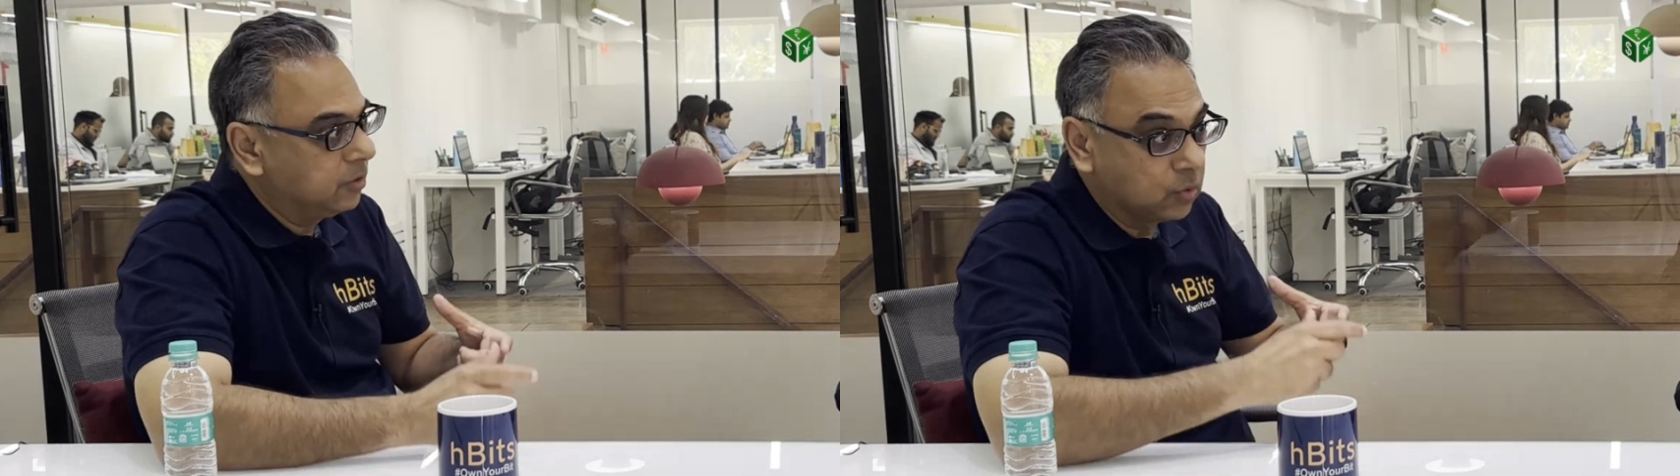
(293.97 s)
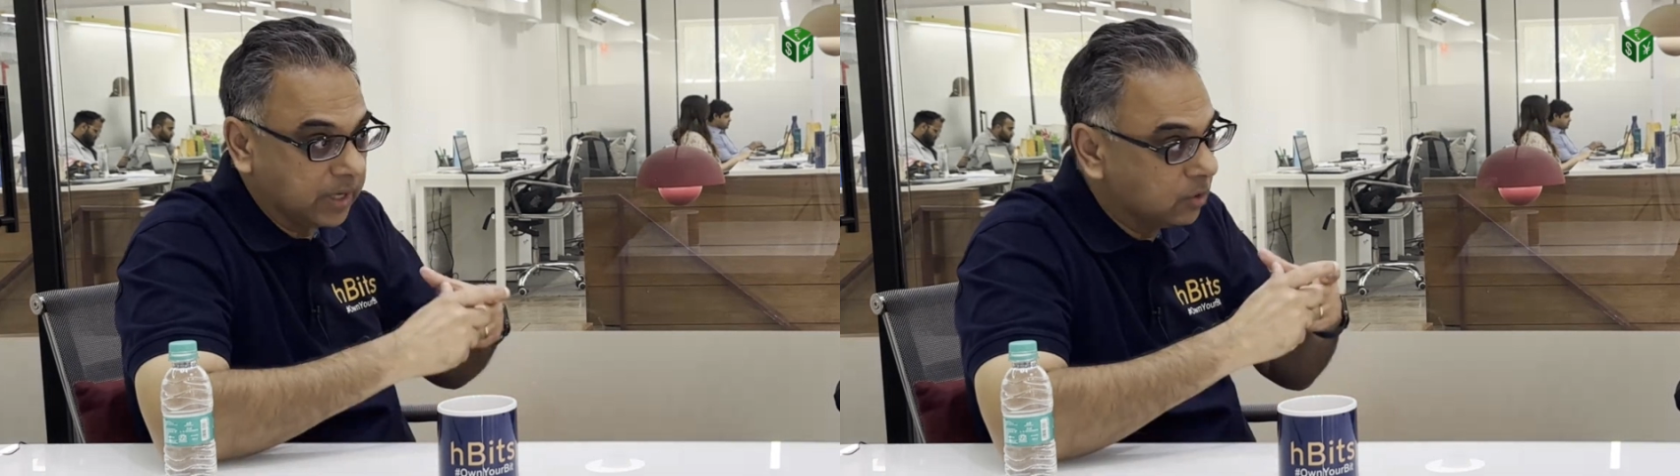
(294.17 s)

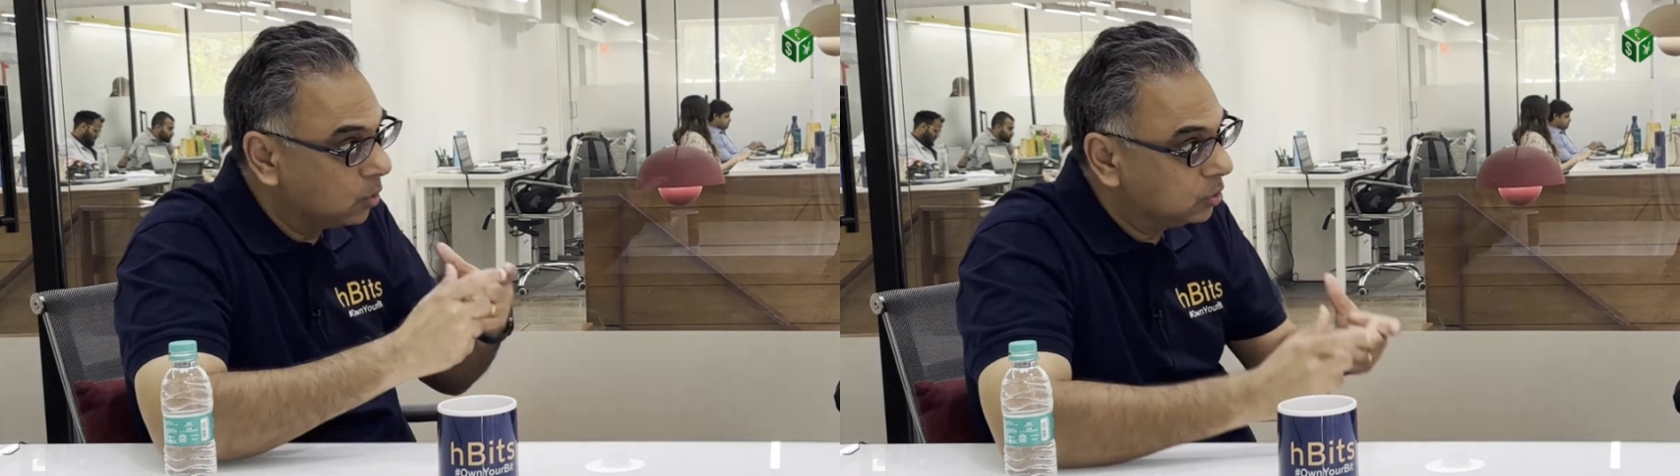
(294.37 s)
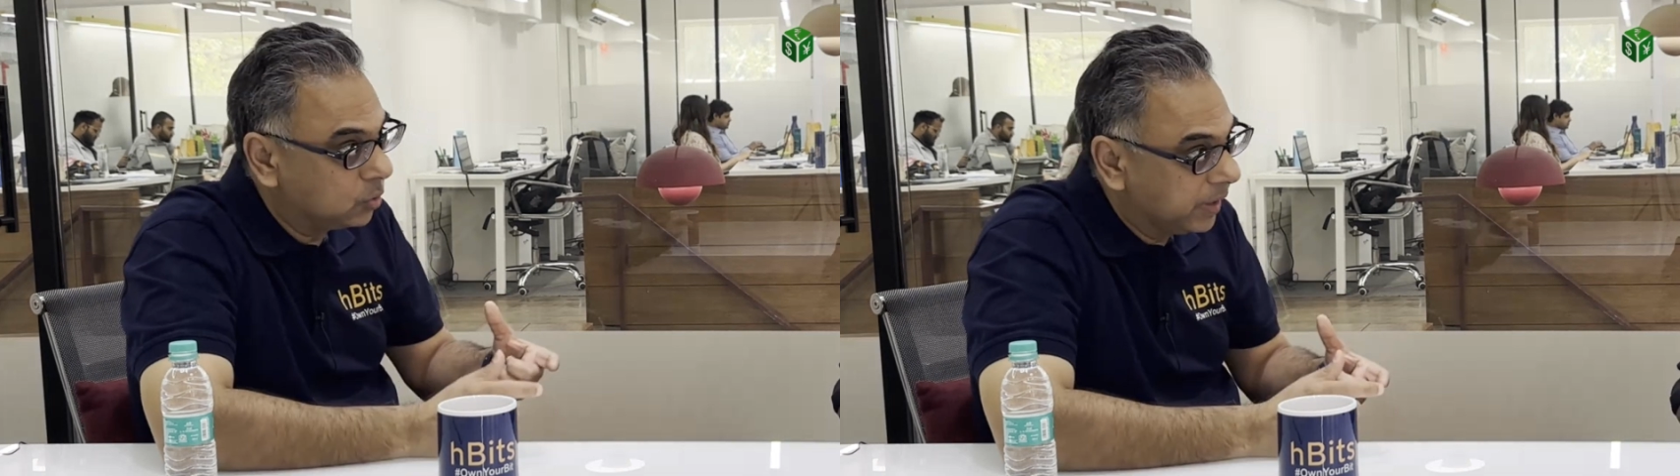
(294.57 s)
You
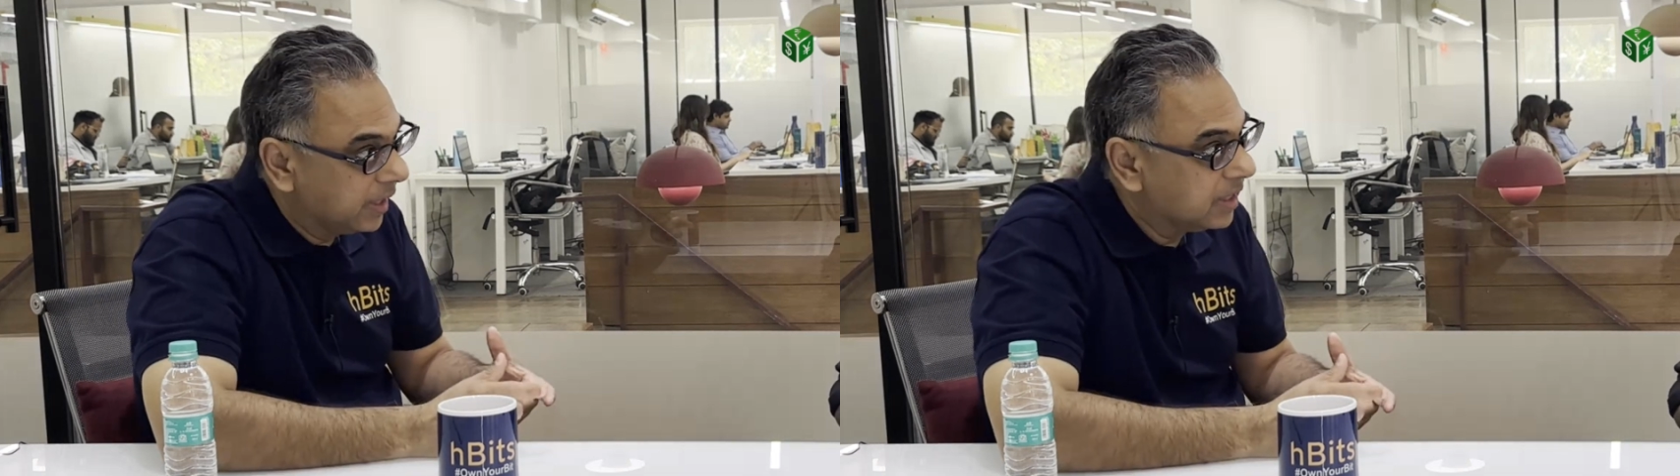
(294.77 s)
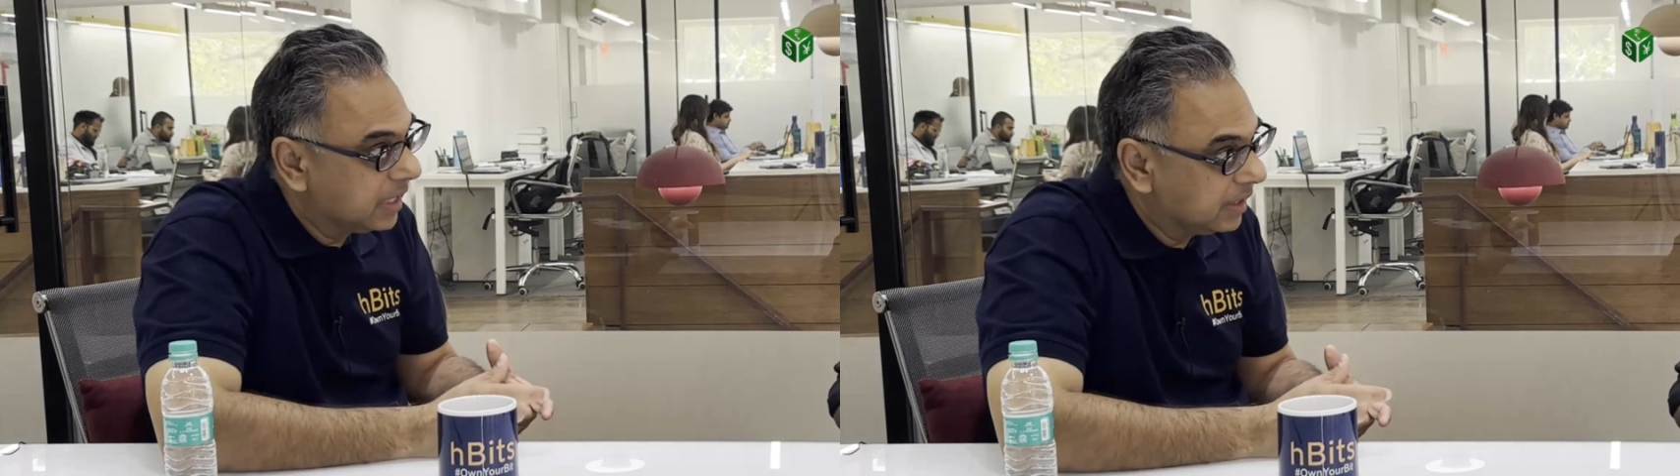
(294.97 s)
can go through
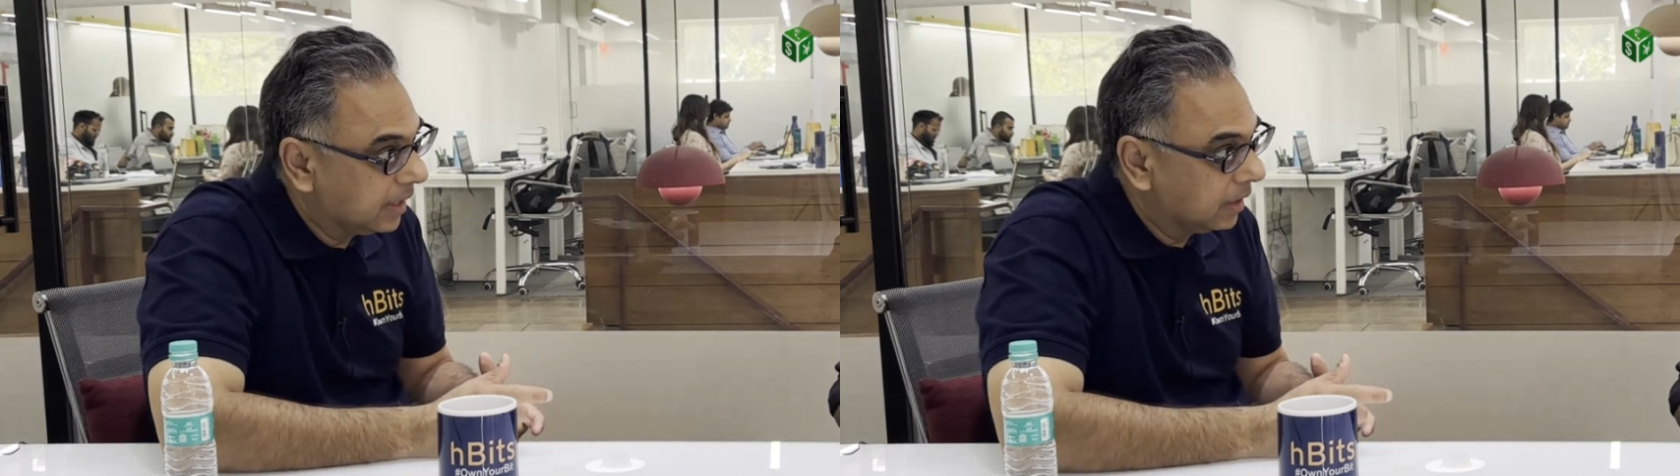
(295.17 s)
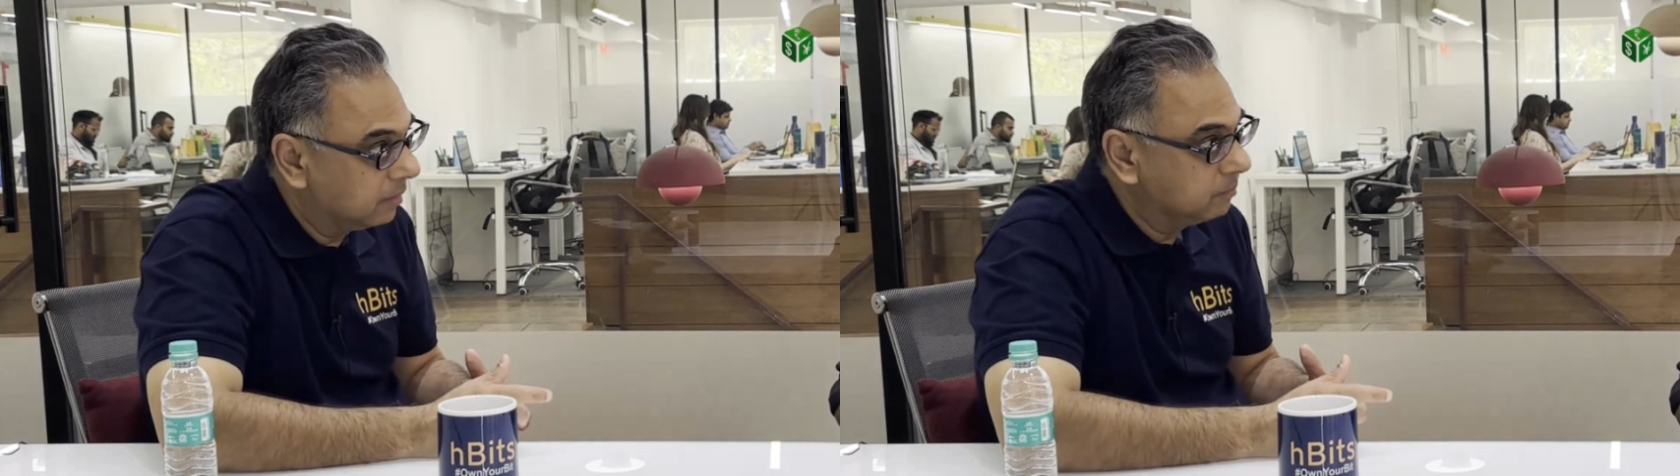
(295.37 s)
it in
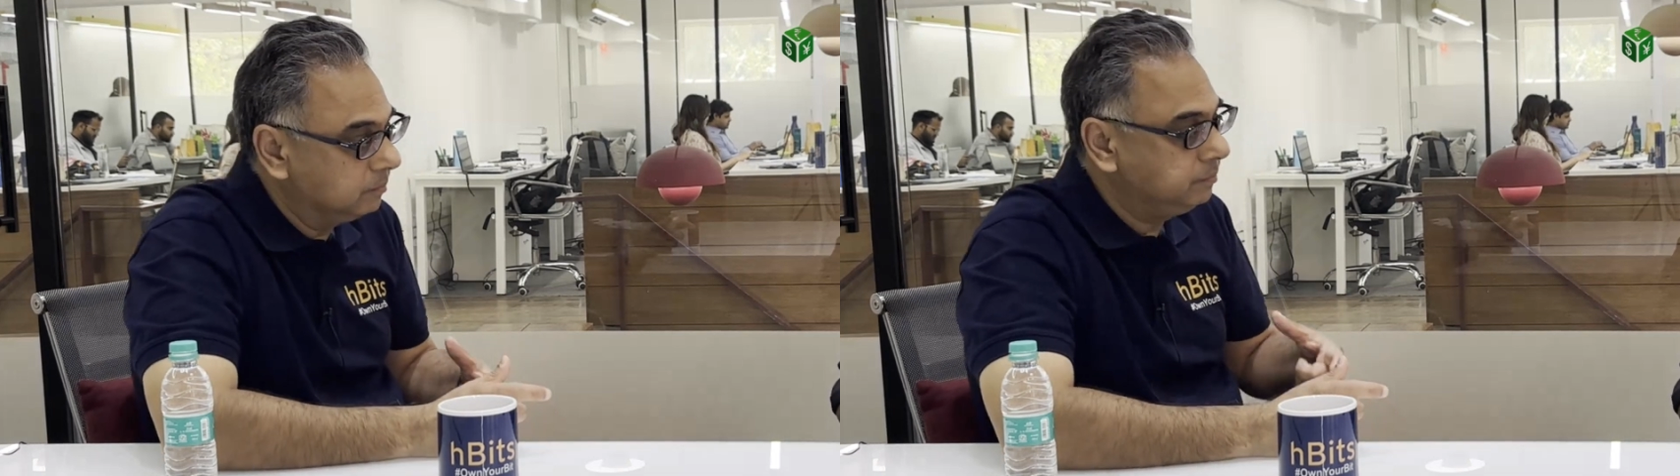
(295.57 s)
detail.